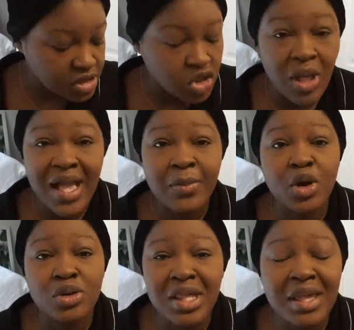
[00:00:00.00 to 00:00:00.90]
So I would
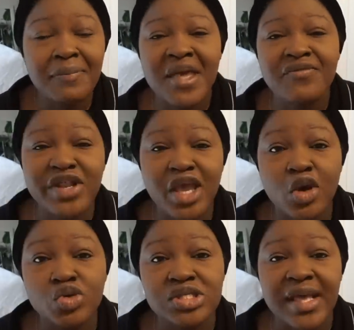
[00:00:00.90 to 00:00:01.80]
only like make
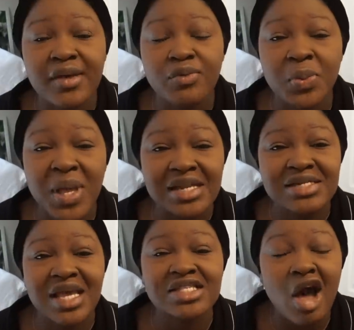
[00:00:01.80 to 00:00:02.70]
videos like when we had
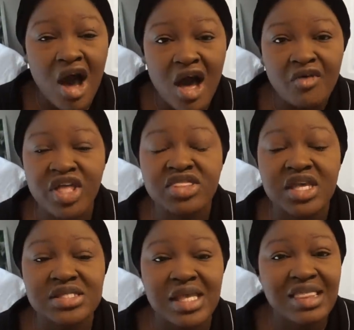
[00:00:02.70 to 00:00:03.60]
days off and
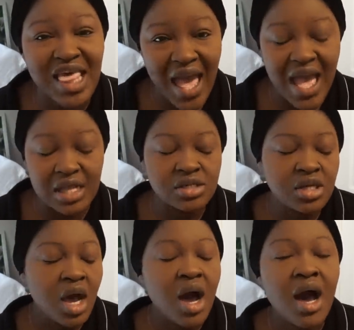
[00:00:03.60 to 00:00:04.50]
things like that.
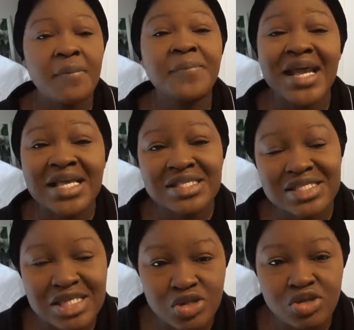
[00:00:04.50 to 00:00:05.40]
But I
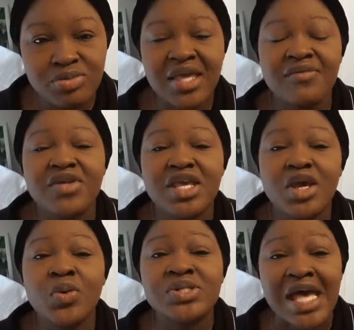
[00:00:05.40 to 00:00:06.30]
continued making
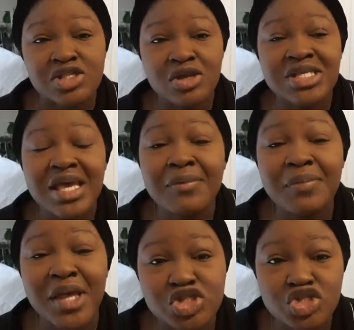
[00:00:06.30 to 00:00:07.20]
videos. I started taking
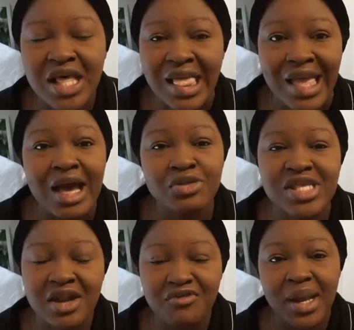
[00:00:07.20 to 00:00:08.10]
pictures
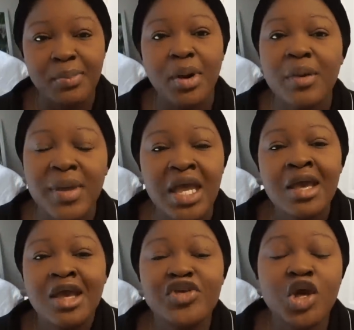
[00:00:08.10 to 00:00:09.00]
outside of my apartment.
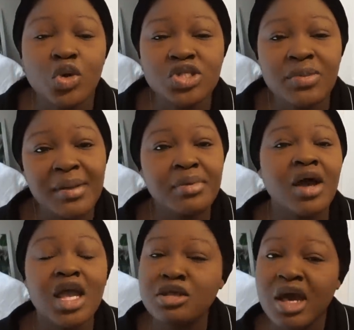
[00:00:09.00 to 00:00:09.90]
If you go to my
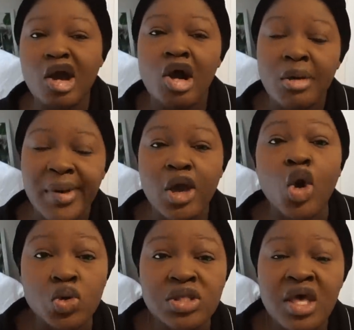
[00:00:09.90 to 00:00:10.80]
blog and you get all my
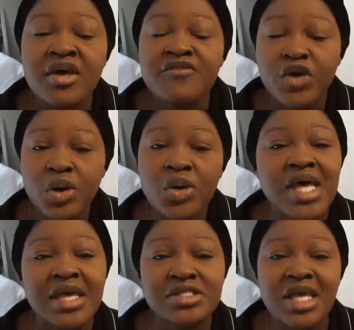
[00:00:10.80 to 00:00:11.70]
old photos,
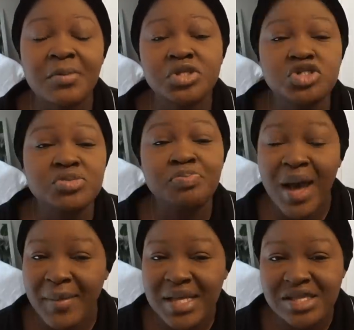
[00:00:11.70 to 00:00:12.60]
I used to take pictures
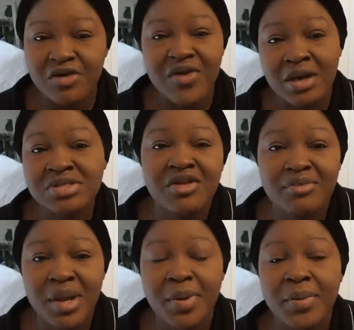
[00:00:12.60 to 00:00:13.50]
by myself outside of
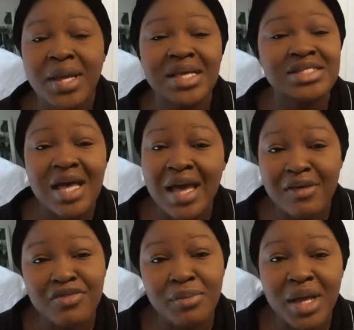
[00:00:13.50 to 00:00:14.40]
my apartment. I did not
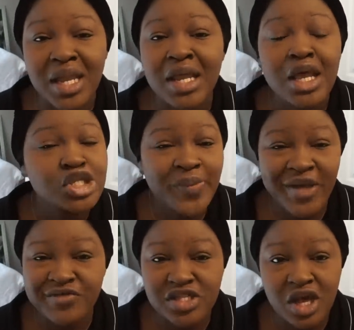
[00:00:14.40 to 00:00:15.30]
have the money to pay
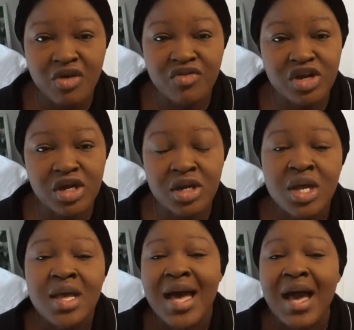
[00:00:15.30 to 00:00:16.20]
a photographer.
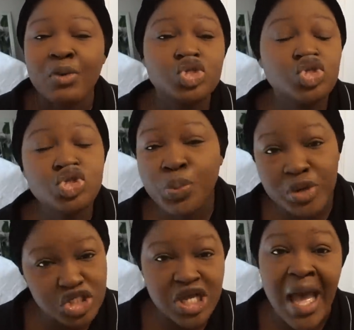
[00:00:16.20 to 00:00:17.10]
I was
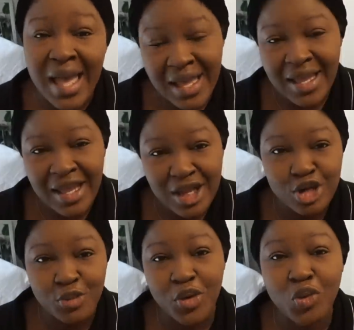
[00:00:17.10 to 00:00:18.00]
super shy,
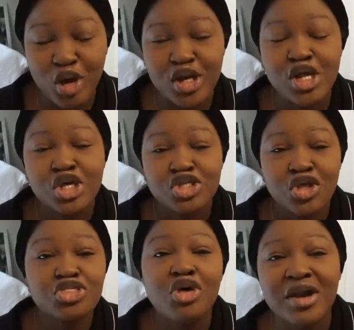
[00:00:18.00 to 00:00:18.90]
number 1. So
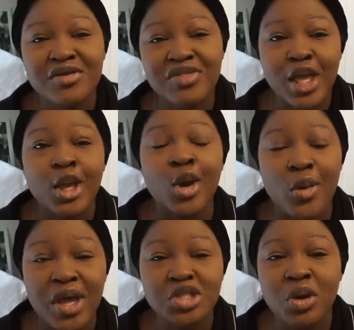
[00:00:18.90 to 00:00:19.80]
the thought of like
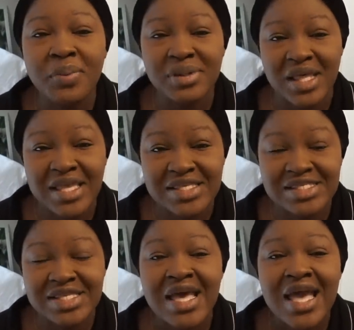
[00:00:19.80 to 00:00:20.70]
going to a
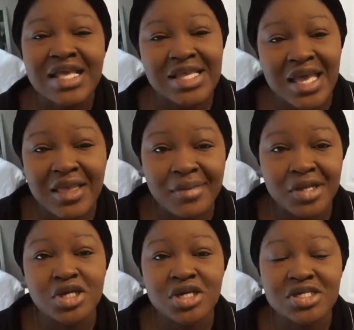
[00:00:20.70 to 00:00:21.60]
place and taking
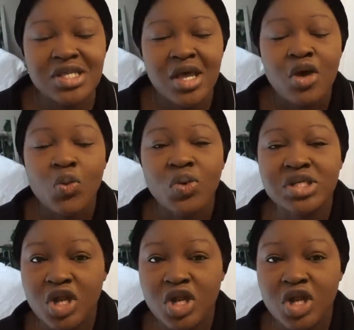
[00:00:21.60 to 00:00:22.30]
pictures was